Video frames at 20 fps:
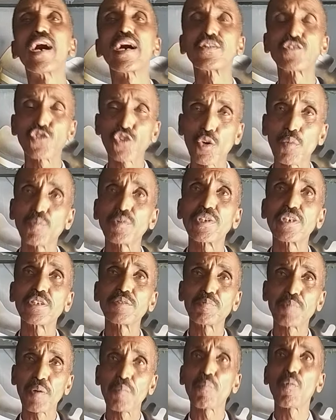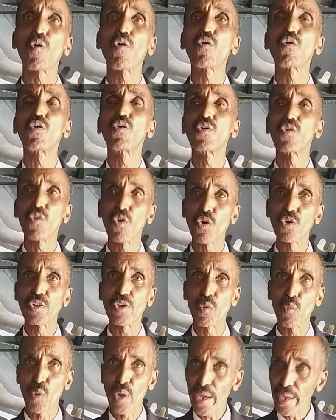assume these people know
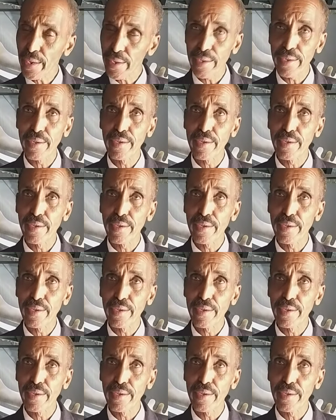the way,